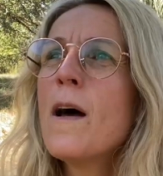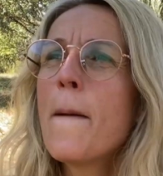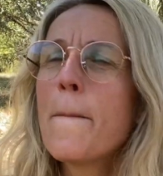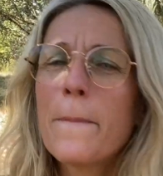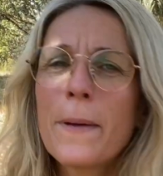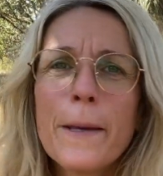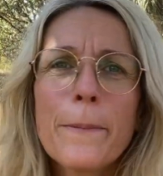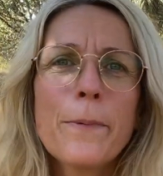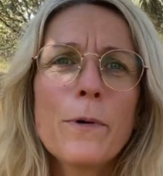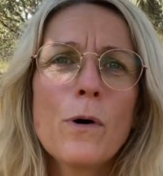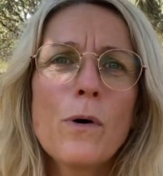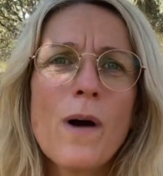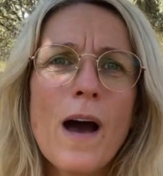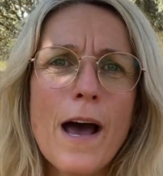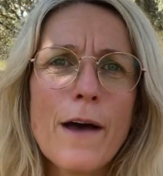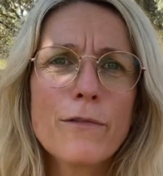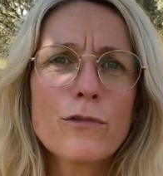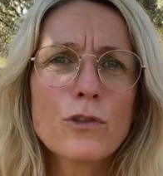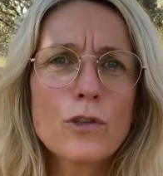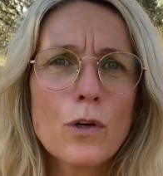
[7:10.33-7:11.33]
People
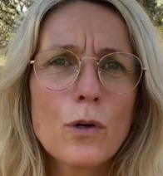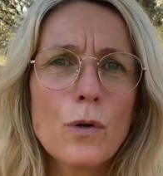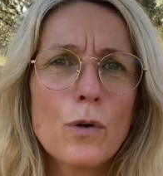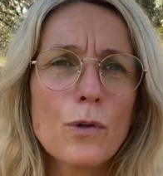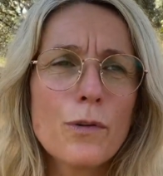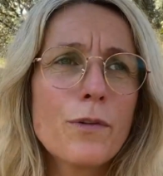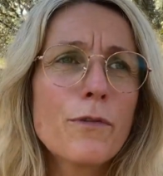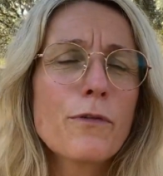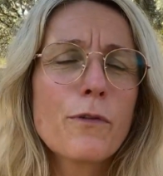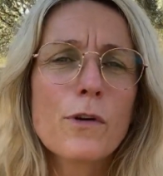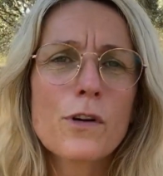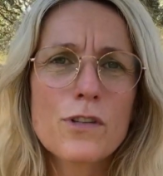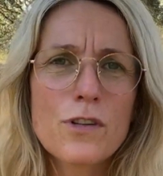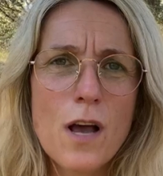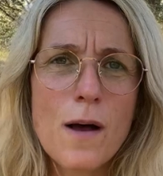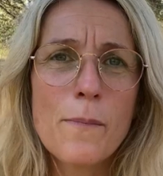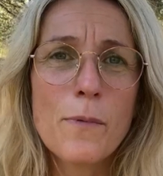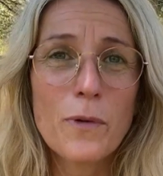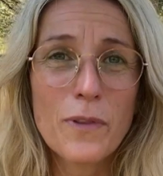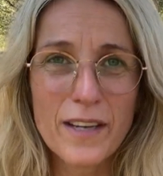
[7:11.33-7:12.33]
have sold, for
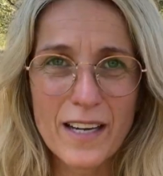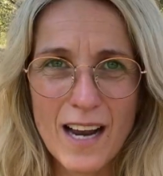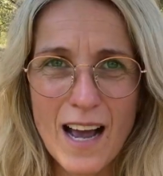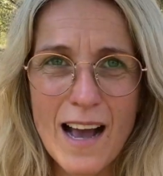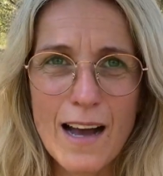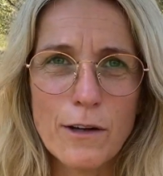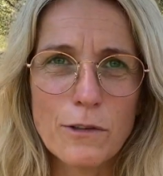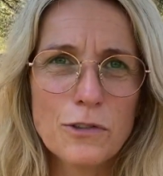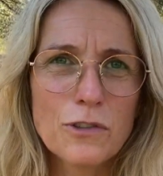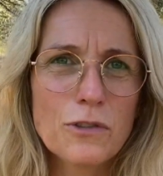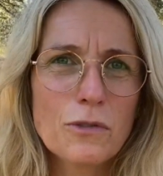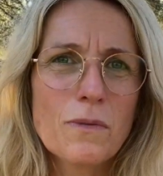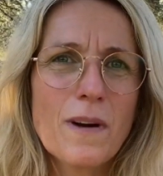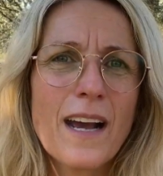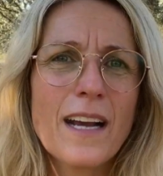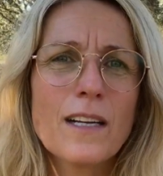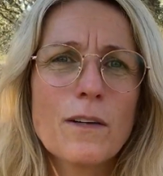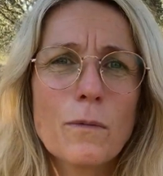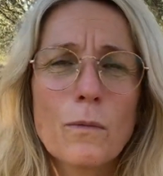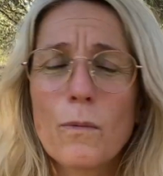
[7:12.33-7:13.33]
example, their house,
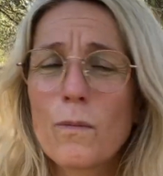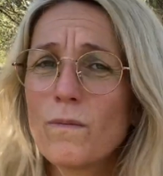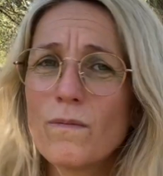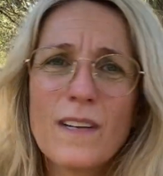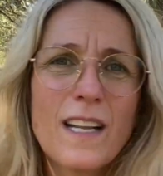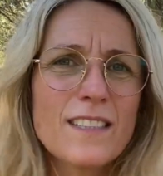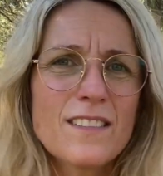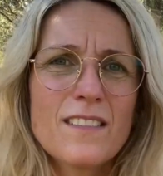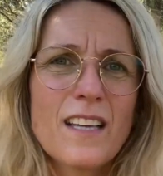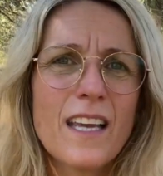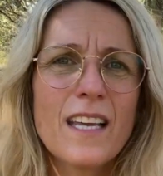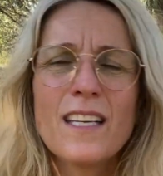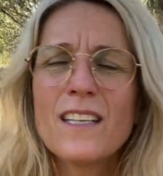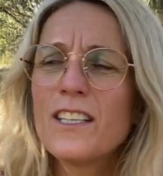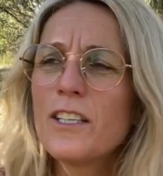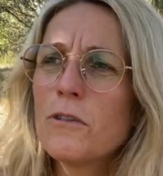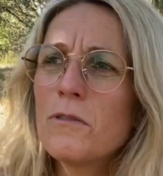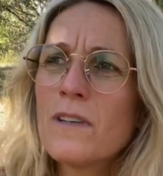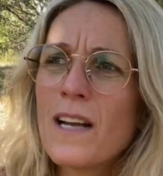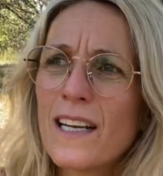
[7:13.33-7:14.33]
right? Let's say in the
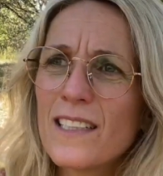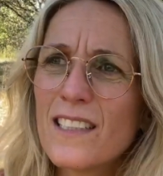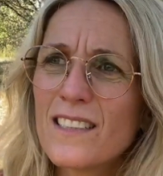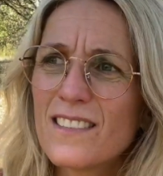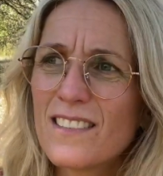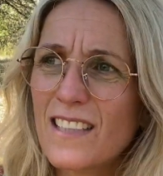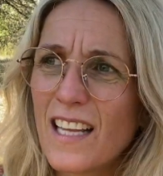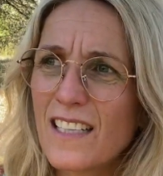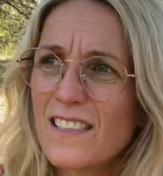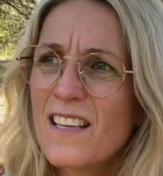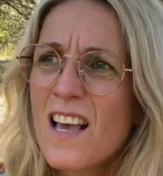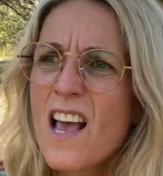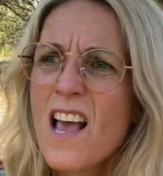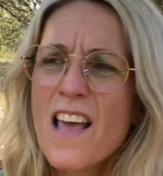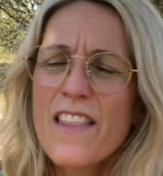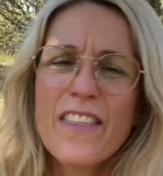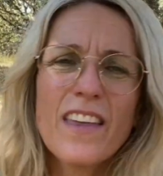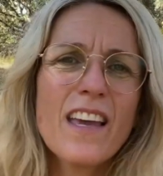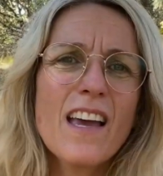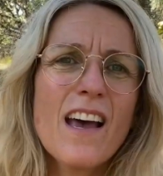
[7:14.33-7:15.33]
United States,
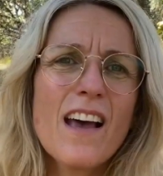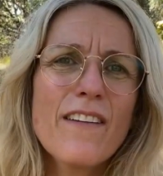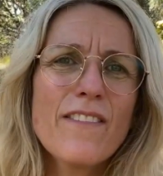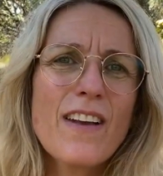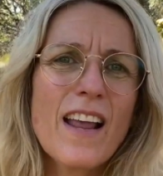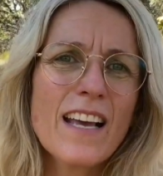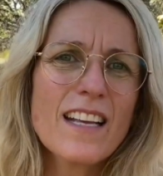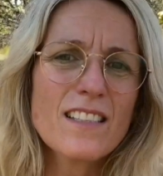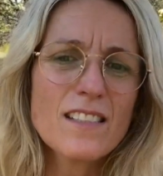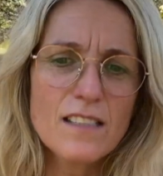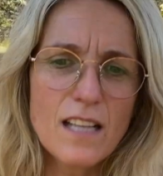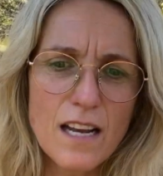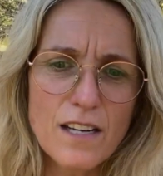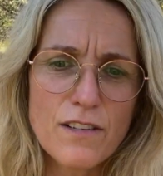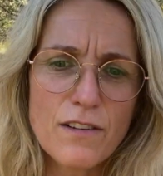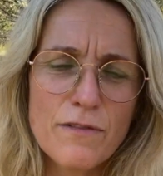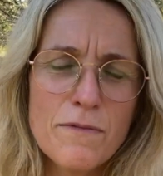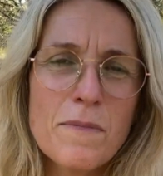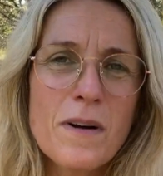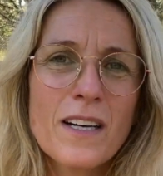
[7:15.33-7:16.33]
they have like a stash
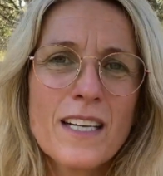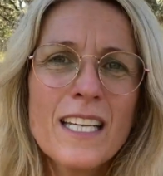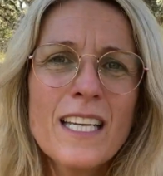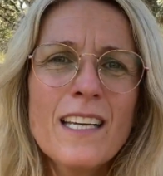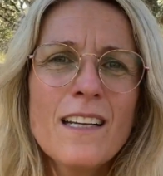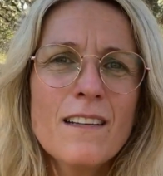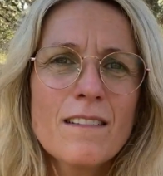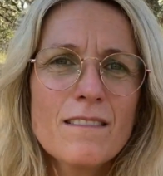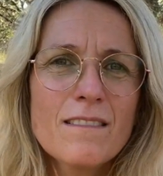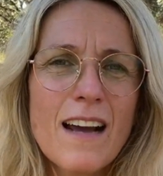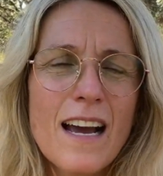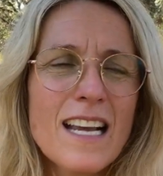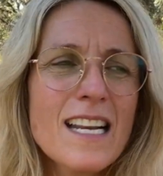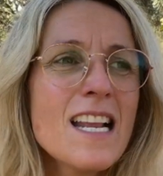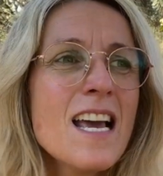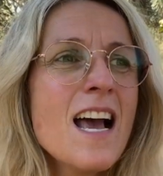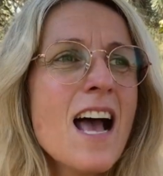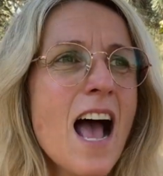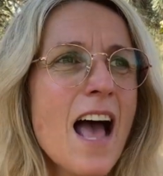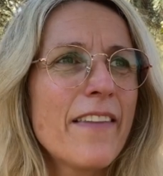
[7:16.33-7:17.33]
of money, right?
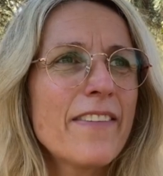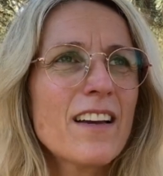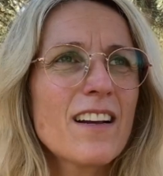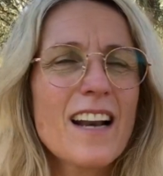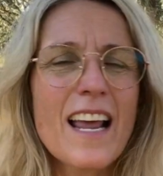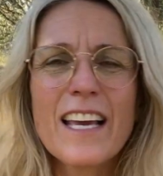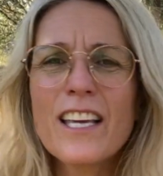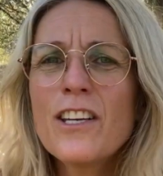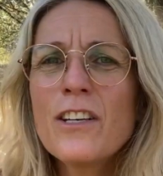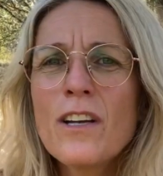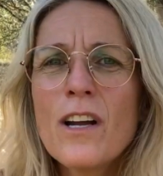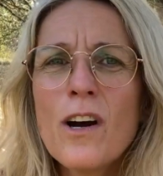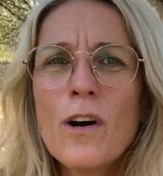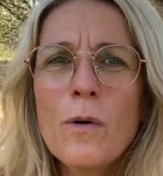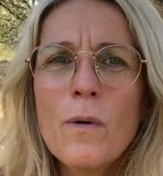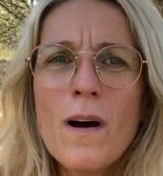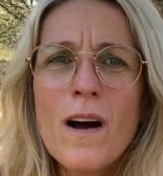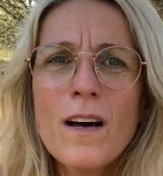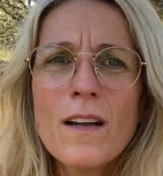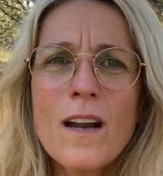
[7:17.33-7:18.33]
And they're like, you know
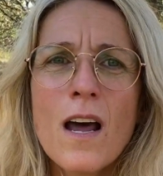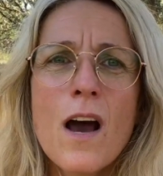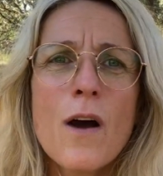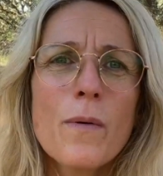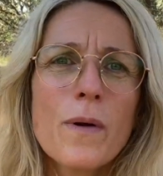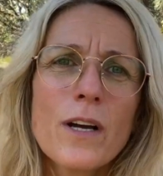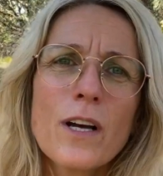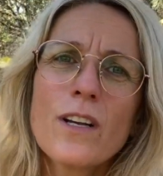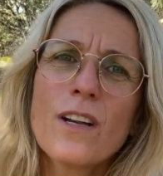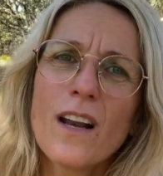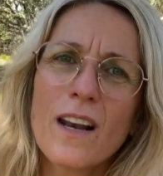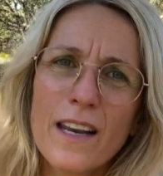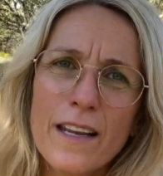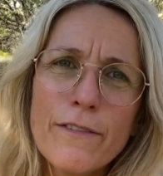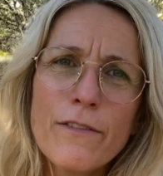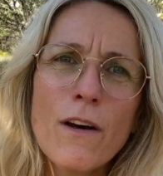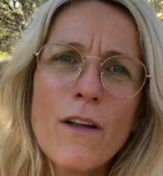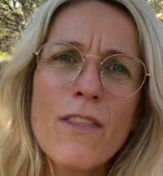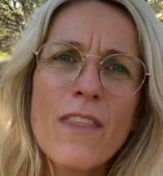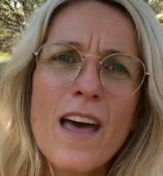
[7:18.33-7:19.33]
what? We're gonna live
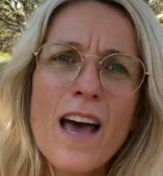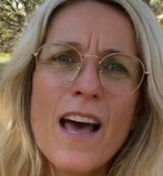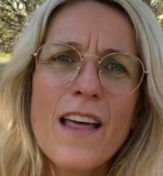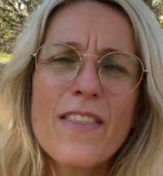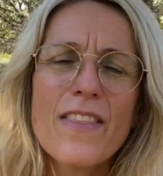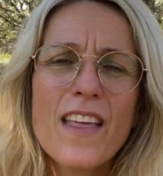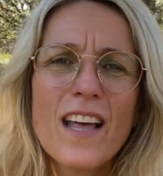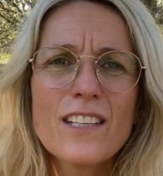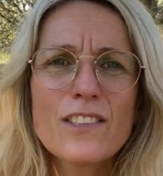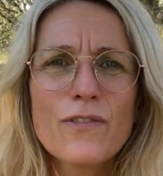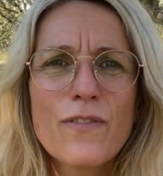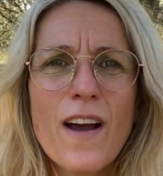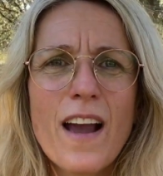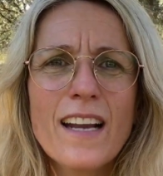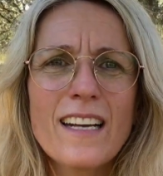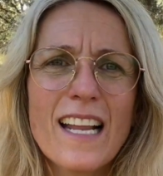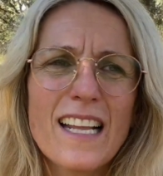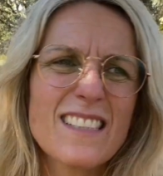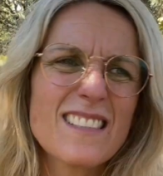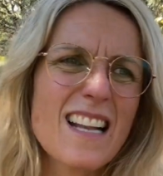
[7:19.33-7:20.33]
on that. That's fine.
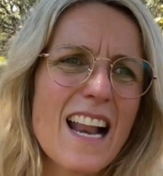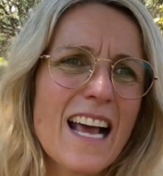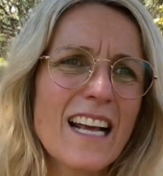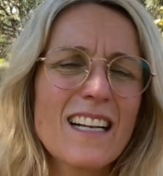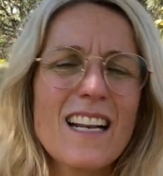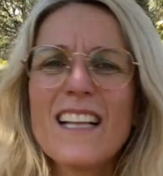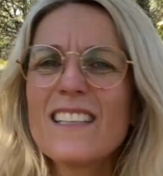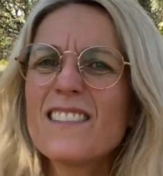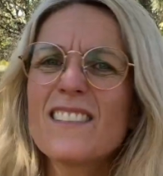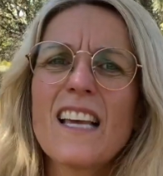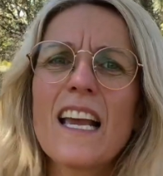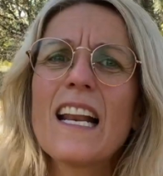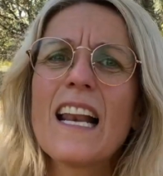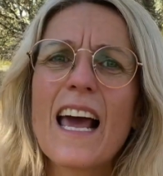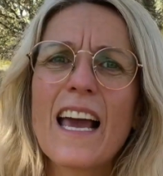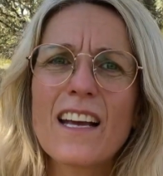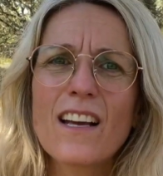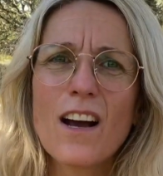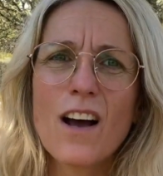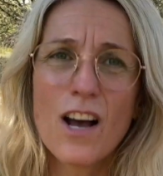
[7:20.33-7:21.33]
That's like, let's say
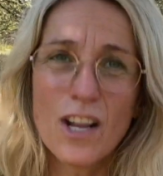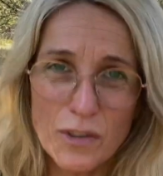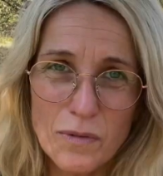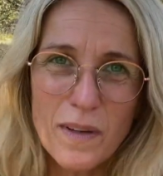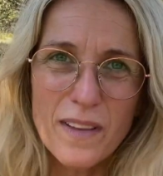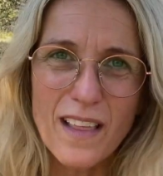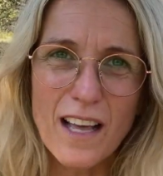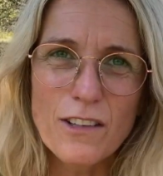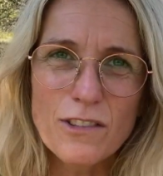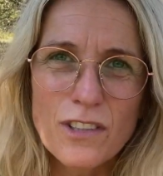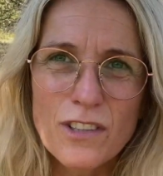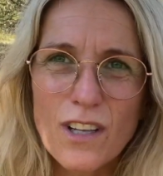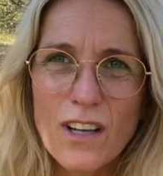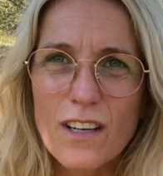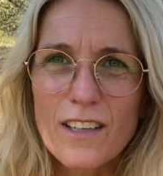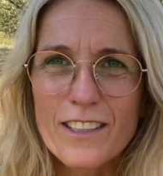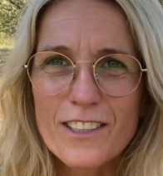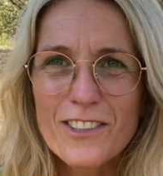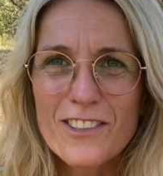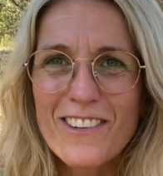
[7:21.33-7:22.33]
like
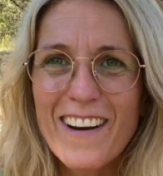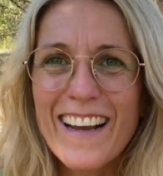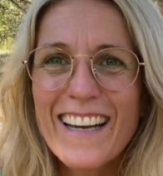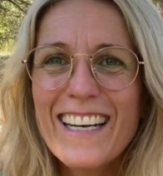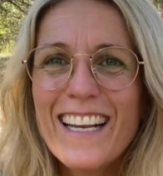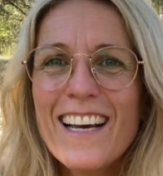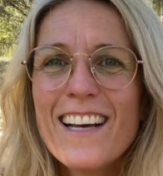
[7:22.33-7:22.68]
$100,000, right?